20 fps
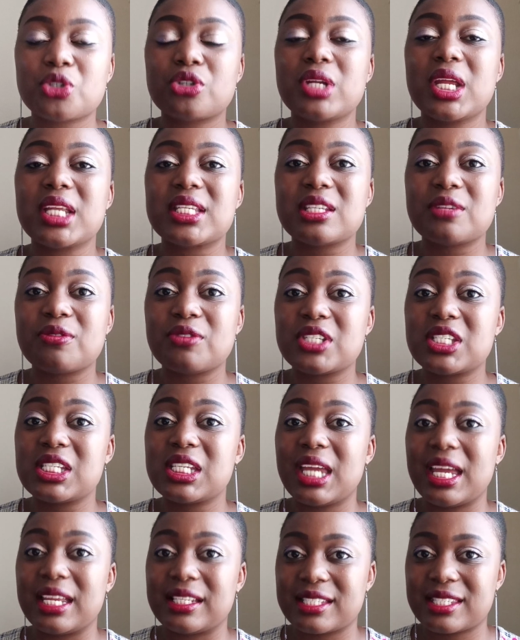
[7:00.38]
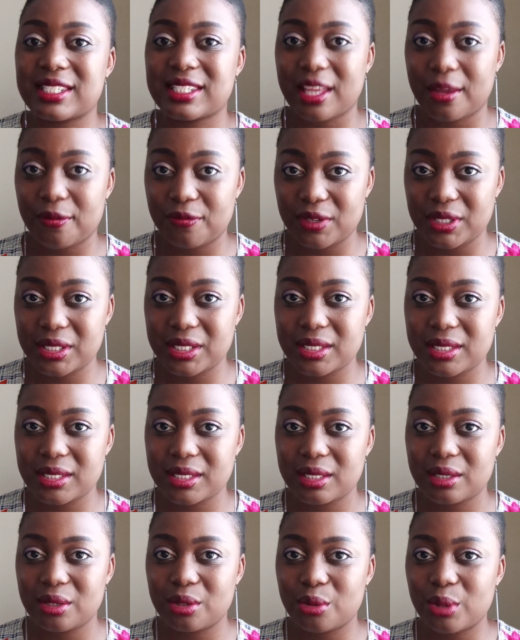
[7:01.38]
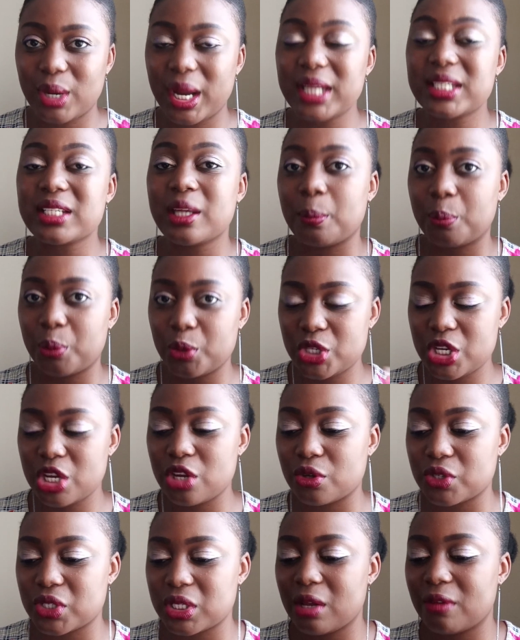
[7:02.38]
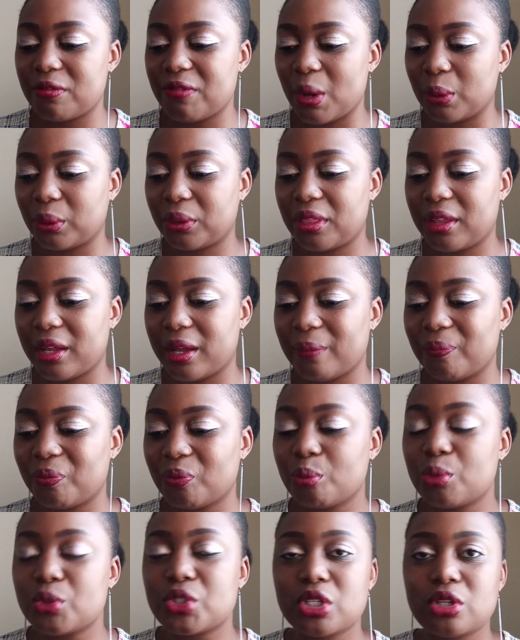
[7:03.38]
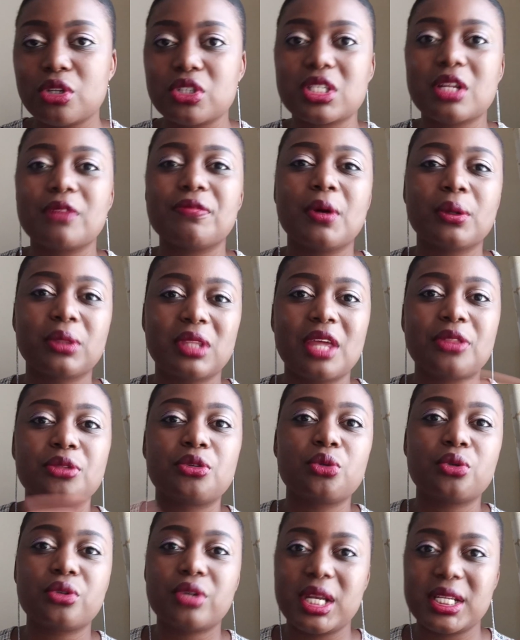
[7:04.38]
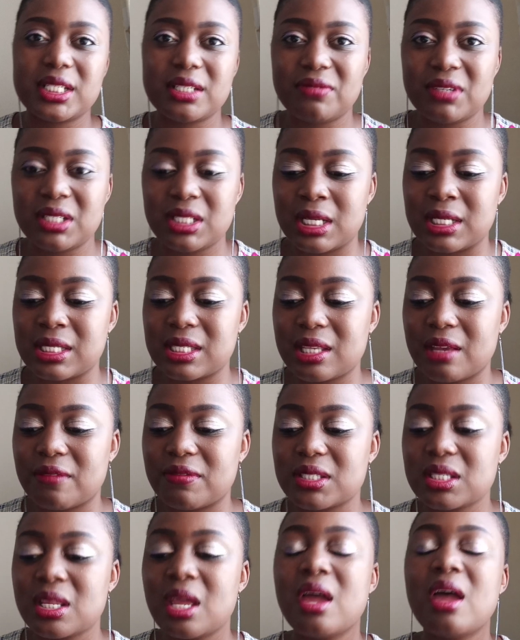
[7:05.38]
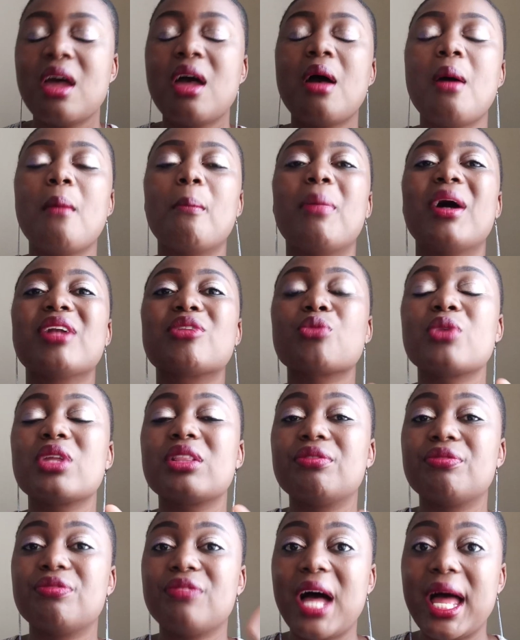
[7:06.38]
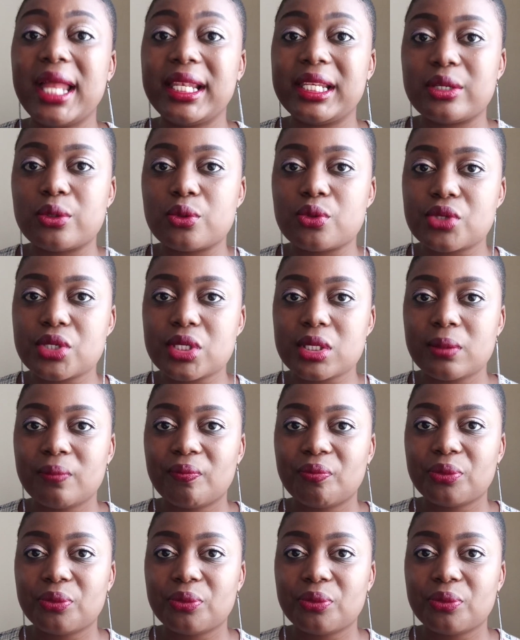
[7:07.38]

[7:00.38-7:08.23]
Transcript: creativity and service, right? And putting yourself out there through creativity and service. But with values,